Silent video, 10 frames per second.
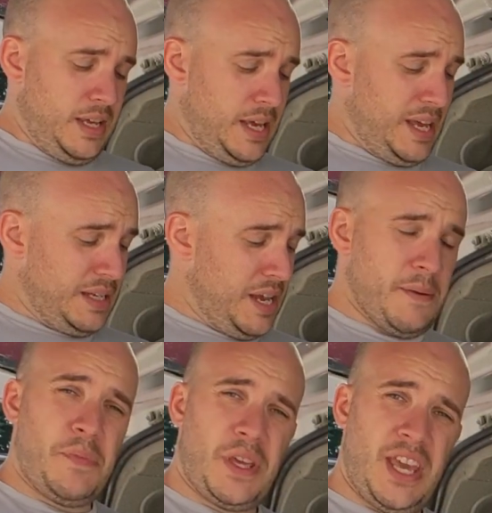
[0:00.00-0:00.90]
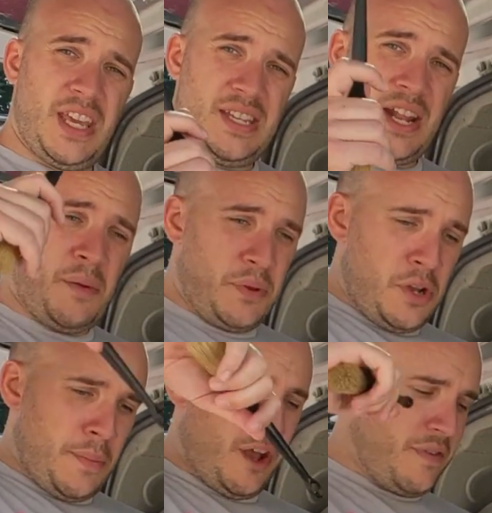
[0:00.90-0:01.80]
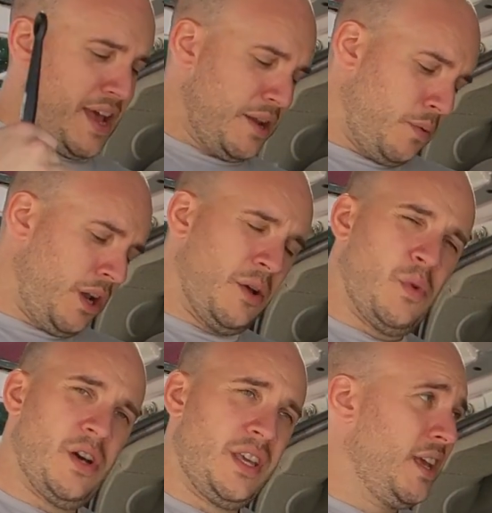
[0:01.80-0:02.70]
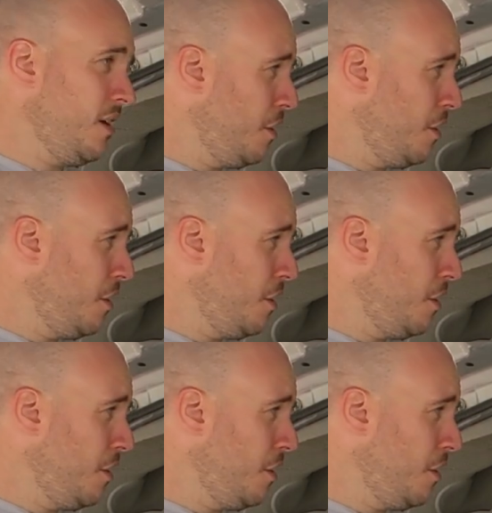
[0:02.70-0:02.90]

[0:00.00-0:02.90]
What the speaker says: So yeah, we can get you set up. You're going to be overhead while I'm working.